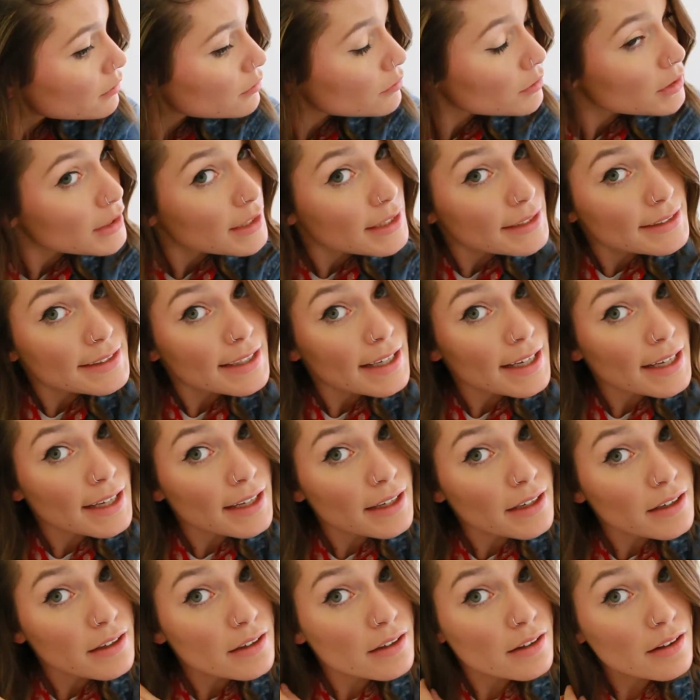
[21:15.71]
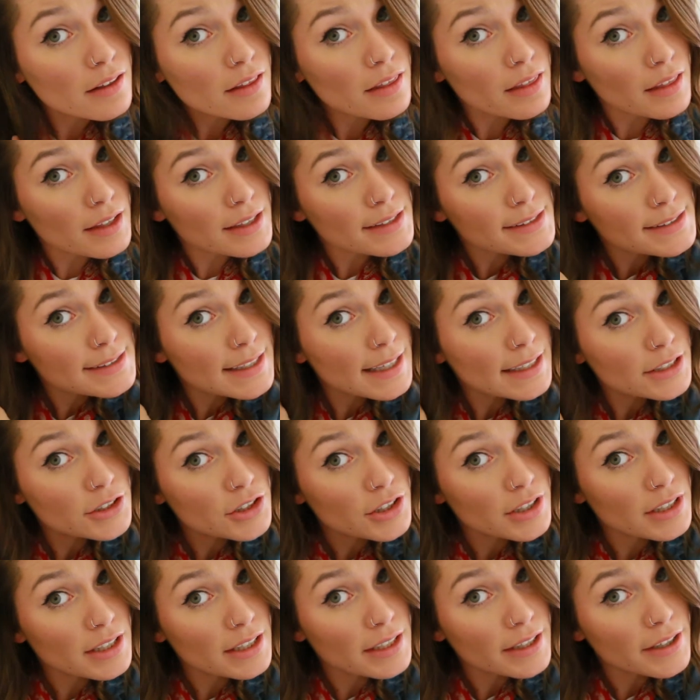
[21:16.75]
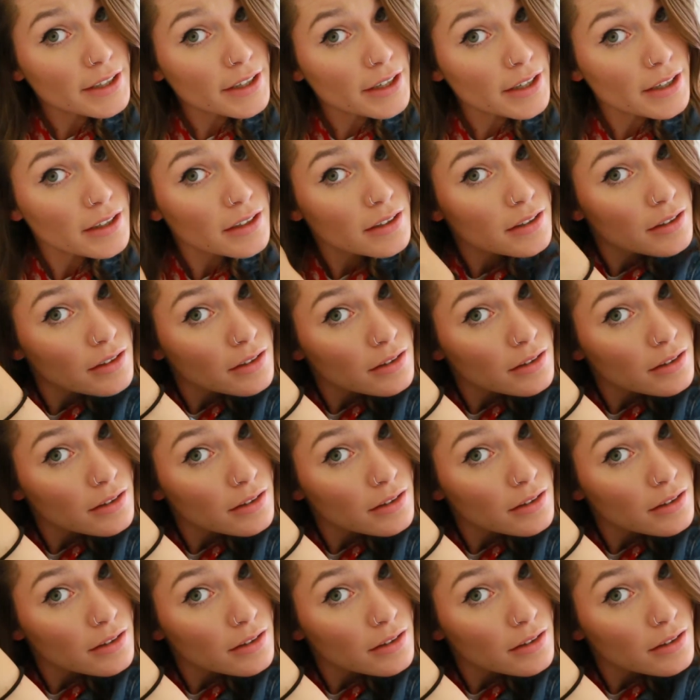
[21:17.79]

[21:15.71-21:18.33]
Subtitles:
I'm gonna take this section here.